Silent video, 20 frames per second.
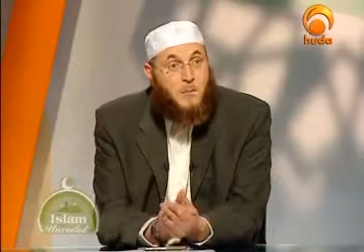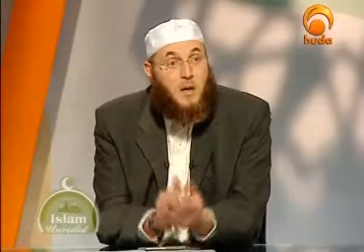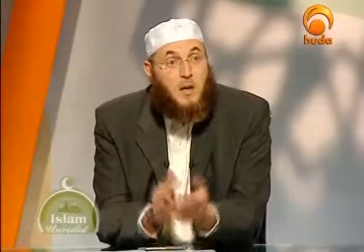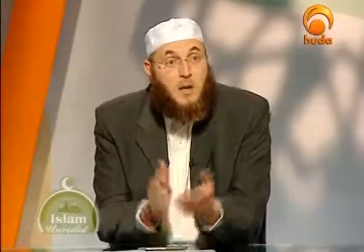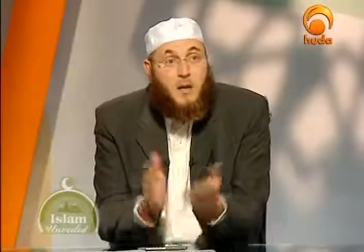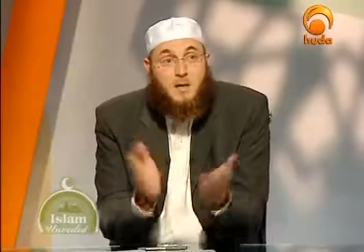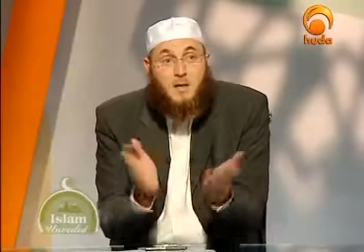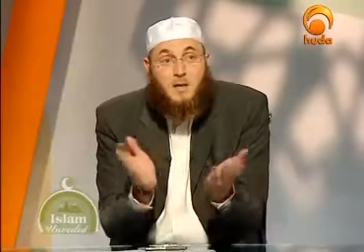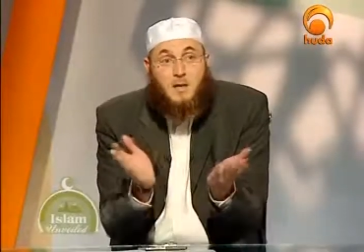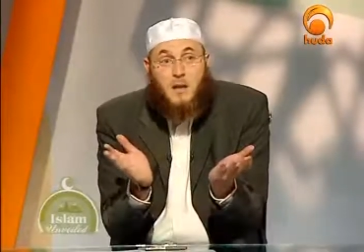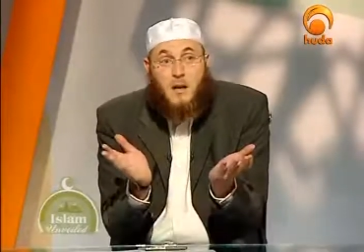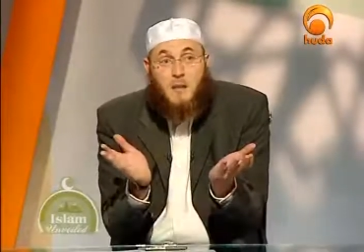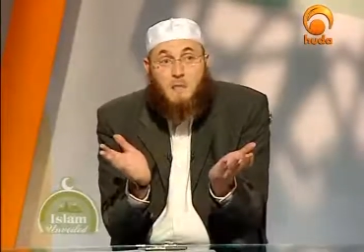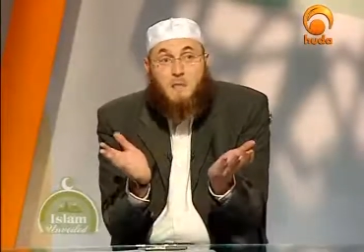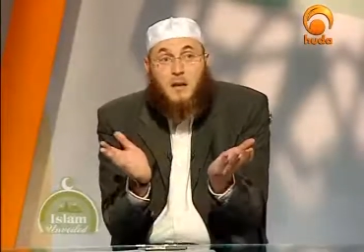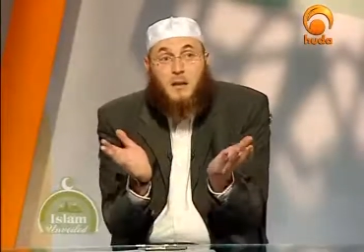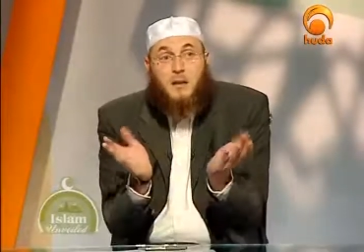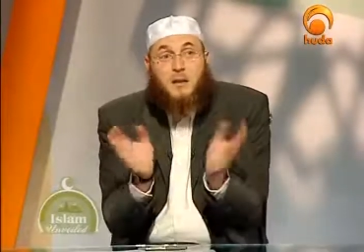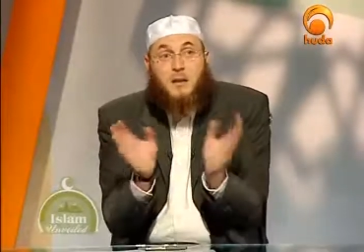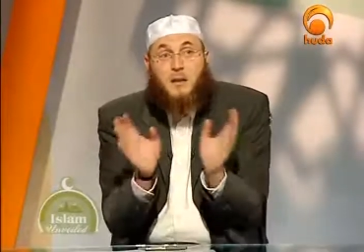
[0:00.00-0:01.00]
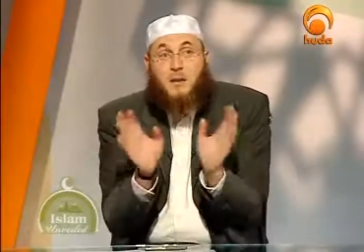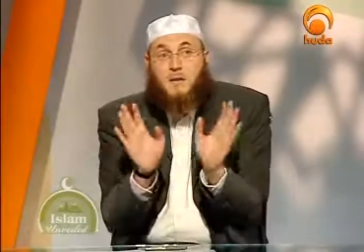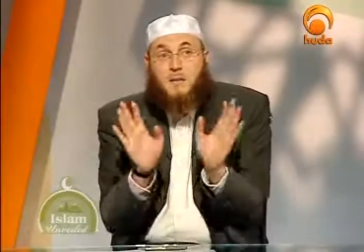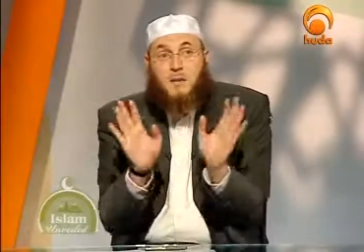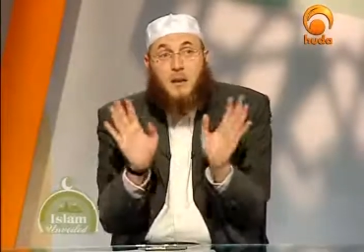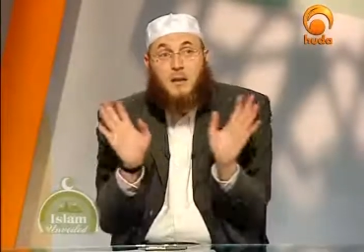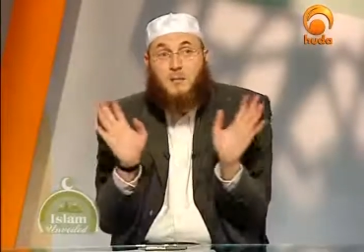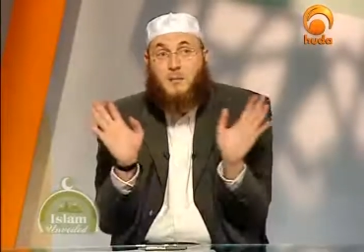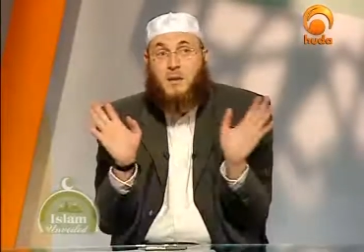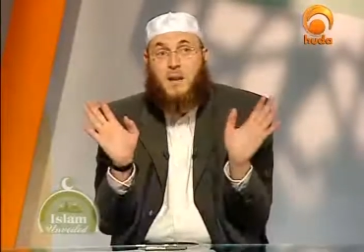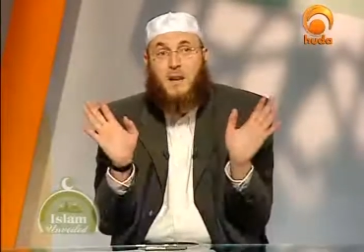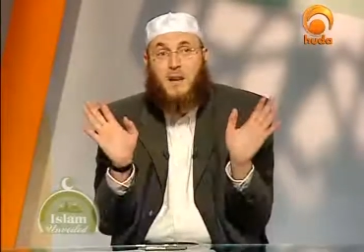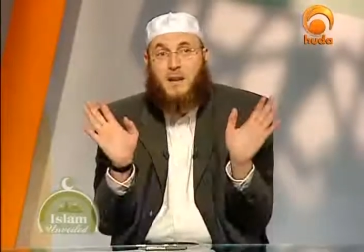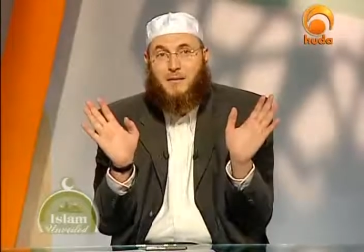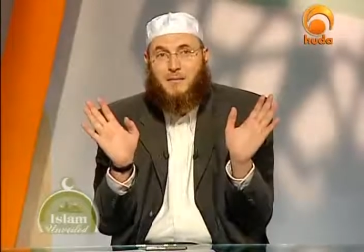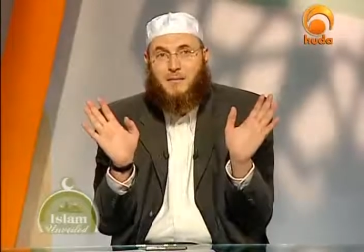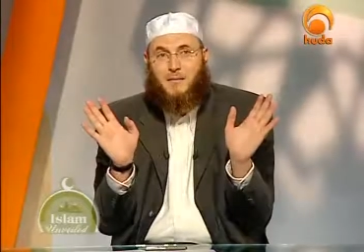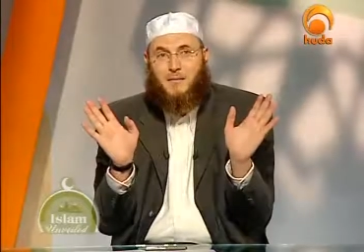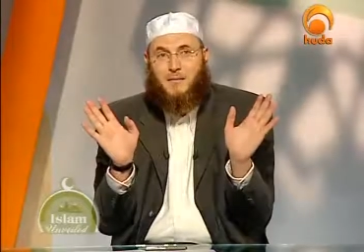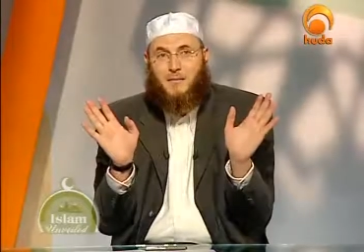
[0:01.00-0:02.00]
But if somebody does not
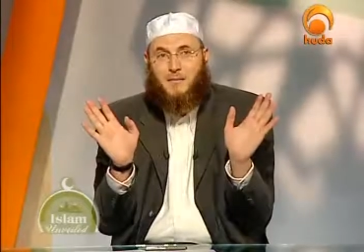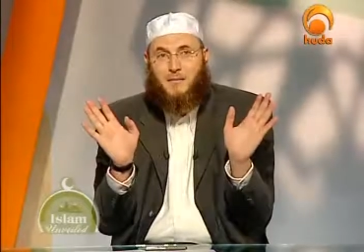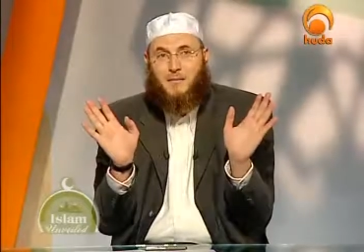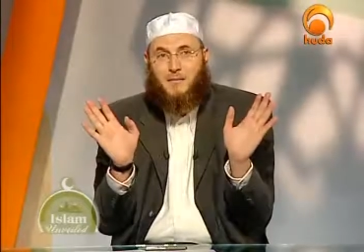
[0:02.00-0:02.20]
believe,